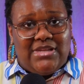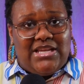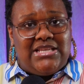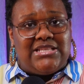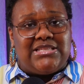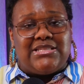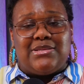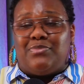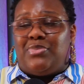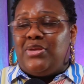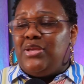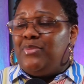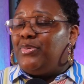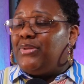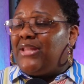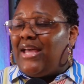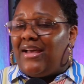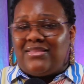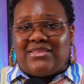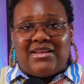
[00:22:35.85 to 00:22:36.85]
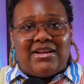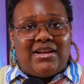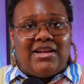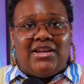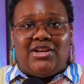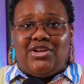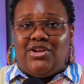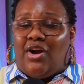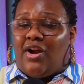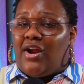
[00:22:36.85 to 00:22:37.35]
It's some people out there
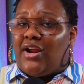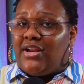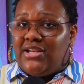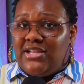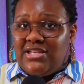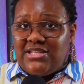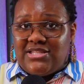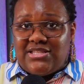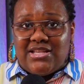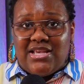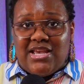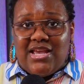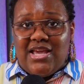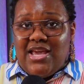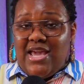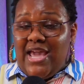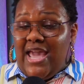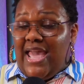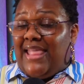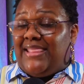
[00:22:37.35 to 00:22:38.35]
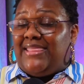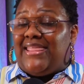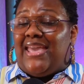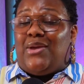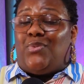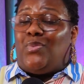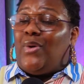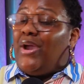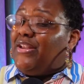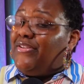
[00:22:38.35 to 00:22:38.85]
in darkness and
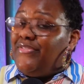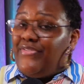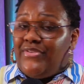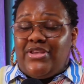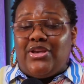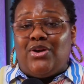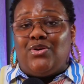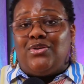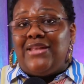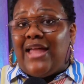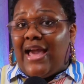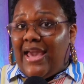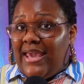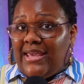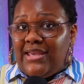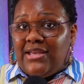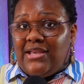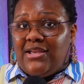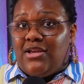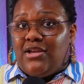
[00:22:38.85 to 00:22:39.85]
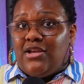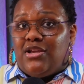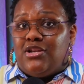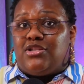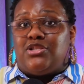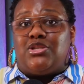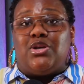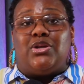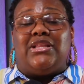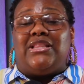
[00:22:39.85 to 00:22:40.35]
they waiting for your light
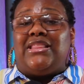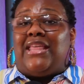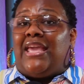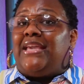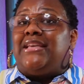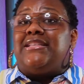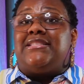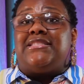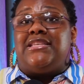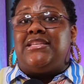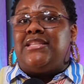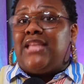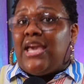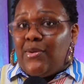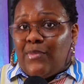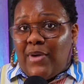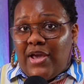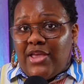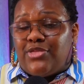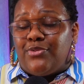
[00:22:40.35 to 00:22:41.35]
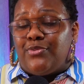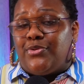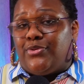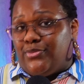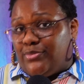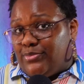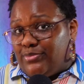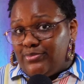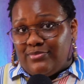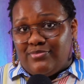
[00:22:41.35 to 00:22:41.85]
so that they can see their way
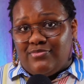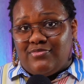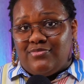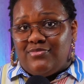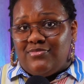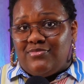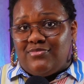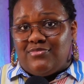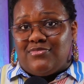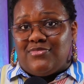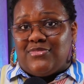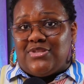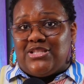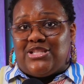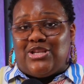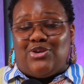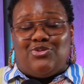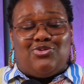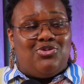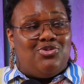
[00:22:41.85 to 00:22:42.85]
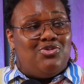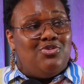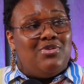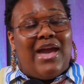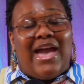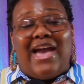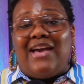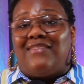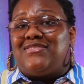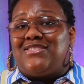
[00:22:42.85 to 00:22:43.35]
through. So you
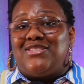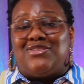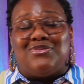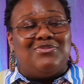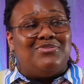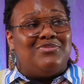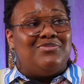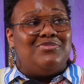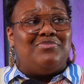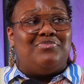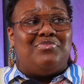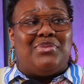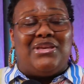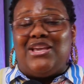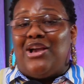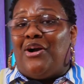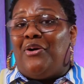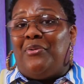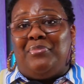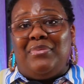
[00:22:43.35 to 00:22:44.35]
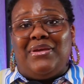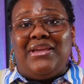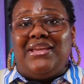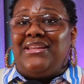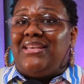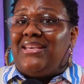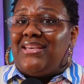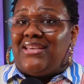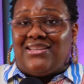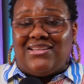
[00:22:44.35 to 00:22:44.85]
have to be
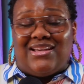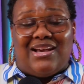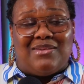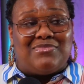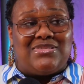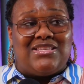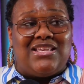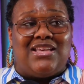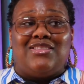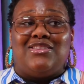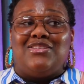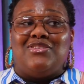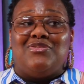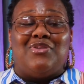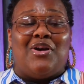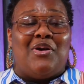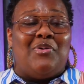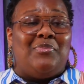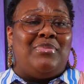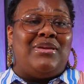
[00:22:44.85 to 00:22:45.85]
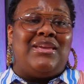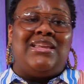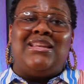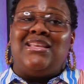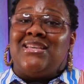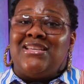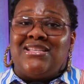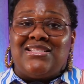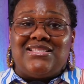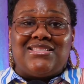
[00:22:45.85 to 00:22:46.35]
obedient. I'm telling you,
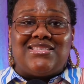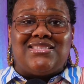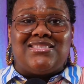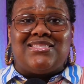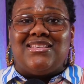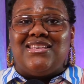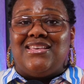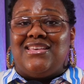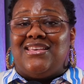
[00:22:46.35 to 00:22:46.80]
obedience